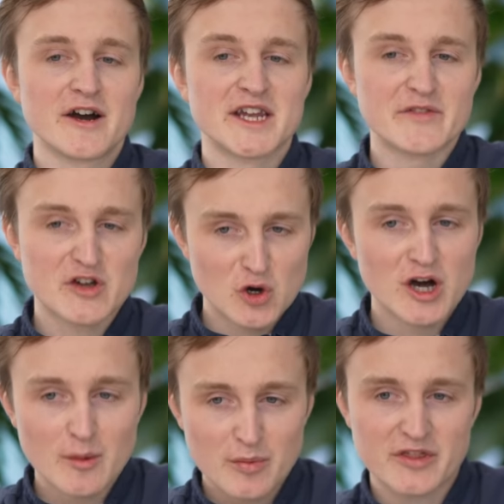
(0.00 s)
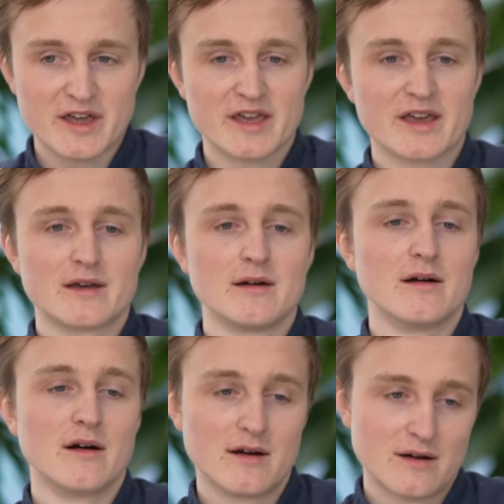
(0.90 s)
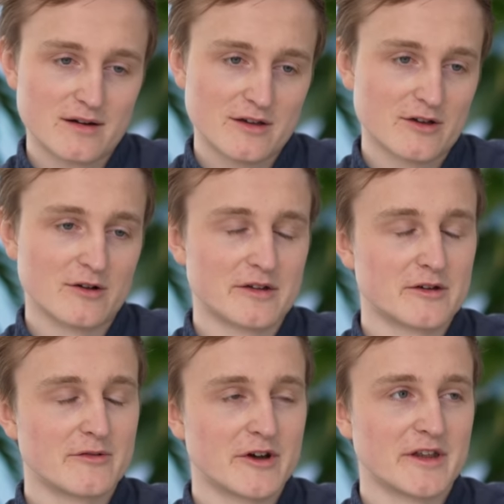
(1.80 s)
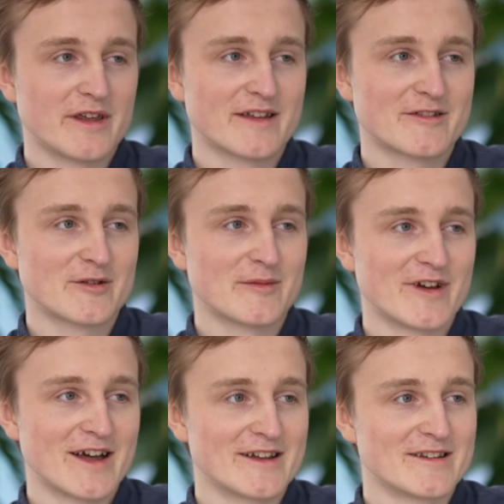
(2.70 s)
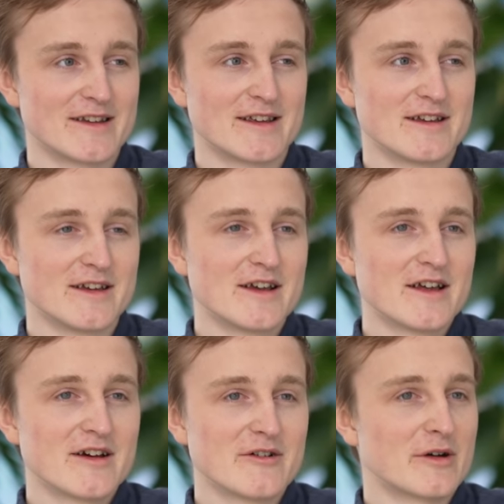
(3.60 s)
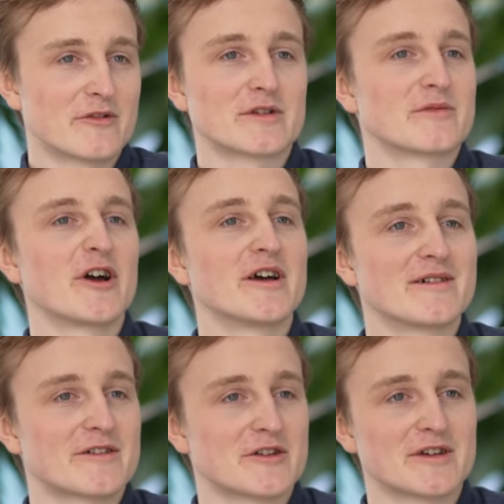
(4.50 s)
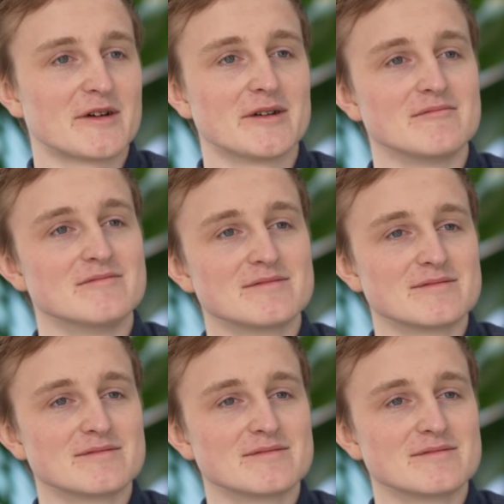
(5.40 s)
I never got up thinking, oh God, got to write another script for Ali today. Mm. Or I've got to go and